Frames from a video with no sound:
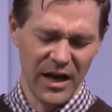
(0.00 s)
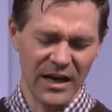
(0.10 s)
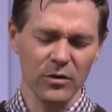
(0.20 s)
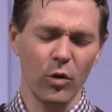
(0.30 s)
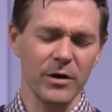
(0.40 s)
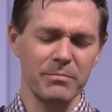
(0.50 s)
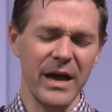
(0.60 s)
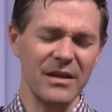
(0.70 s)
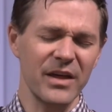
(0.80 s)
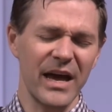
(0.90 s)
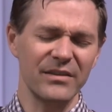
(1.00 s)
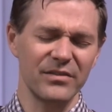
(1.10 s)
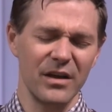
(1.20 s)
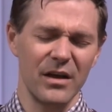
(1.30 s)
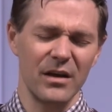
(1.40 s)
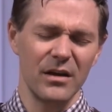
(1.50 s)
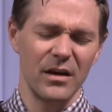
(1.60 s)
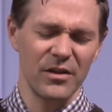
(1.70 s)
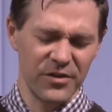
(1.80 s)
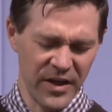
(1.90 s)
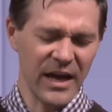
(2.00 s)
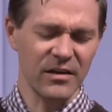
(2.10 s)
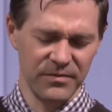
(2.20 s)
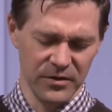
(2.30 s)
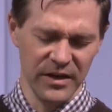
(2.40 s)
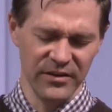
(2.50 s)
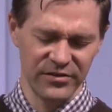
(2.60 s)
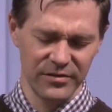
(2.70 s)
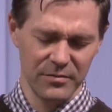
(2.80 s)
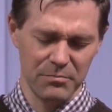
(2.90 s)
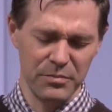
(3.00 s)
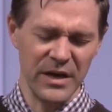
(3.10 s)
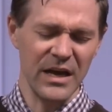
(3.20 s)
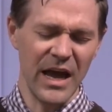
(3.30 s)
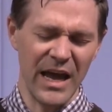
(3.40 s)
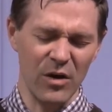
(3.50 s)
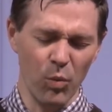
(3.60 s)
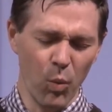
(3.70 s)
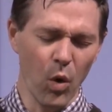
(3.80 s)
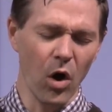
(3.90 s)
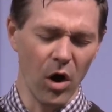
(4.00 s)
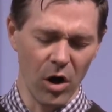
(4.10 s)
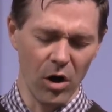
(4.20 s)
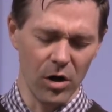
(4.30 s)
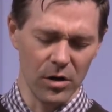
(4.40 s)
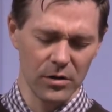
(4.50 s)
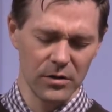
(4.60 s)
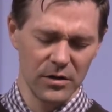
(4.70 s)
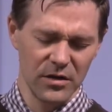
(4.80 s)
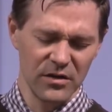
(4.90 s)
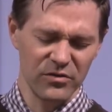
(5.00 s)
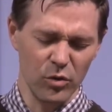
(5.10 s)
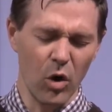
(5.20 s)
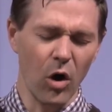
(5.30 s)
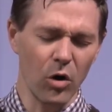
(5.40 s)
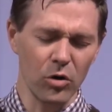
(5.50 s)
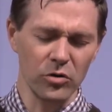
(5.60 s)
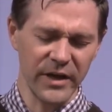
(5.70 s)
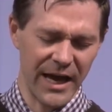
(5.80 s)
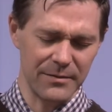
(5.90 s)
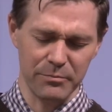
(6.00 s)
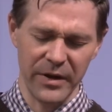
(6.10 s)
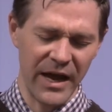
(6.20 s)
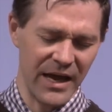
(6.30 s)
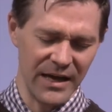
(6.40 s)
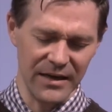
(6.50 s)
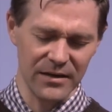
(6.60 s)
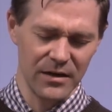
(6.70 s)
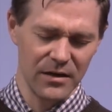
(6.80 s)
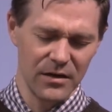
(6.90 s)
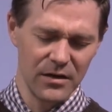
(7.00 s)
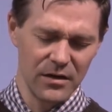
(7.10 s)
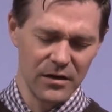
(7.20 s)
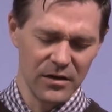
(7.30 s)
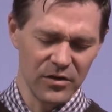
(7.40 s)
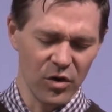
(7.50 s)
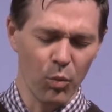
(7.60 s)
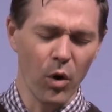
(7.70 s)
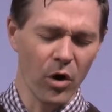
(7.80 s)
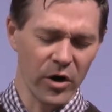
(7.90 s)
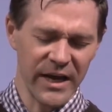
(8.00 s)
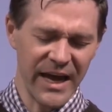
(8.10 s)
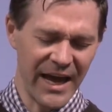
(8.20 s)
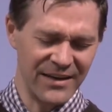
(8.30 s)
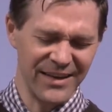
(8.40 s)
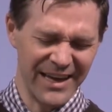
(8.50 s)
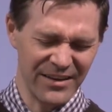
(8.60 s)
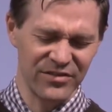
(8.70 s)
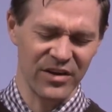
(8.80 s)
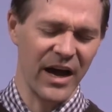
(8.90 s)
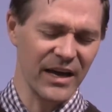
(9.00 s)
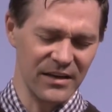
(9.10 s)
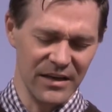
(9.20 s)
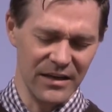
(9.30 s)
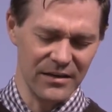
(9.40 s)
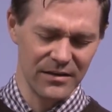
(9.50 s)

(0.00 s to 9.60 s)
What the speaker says: And Lord, may that thankfulness be a wall to hold at bay the worry and anxiety